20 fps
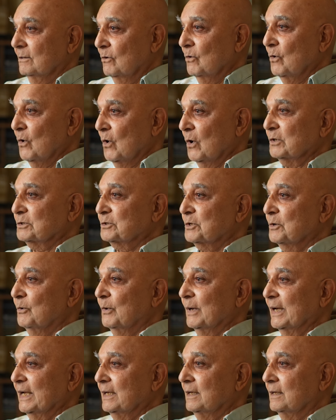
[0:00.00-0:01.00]
who also
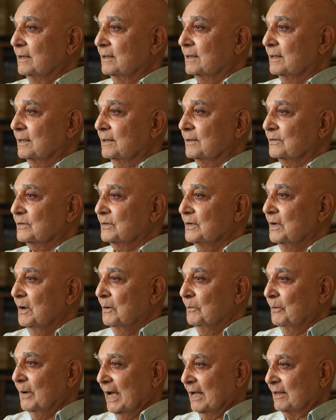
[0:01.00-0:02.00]
were interns.
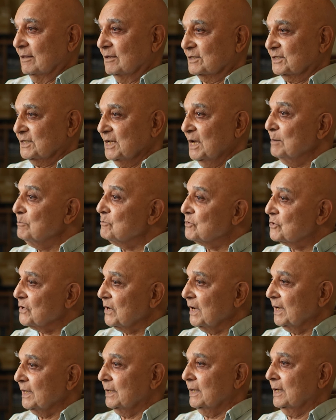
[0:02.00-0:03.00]
We had the same
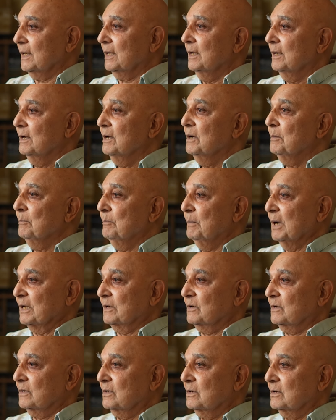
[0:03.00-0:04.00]
training,
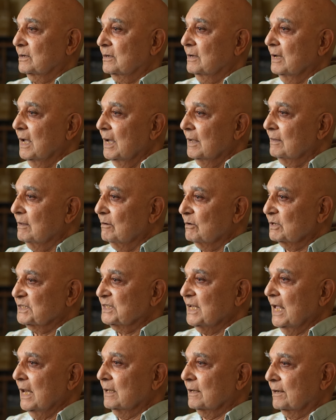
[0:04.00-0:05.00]
but there was
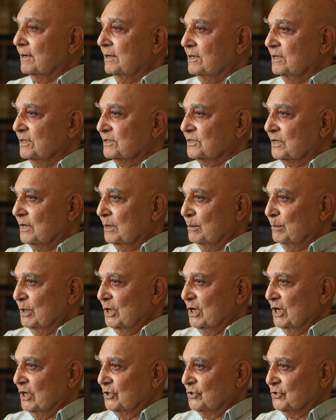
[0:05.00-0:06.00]
salary
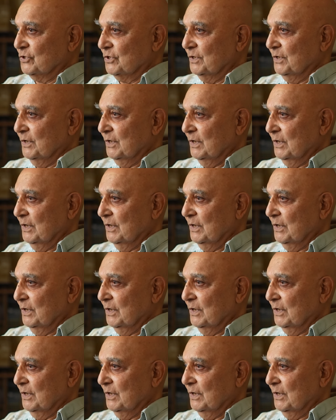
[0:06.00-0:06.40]
discrimination.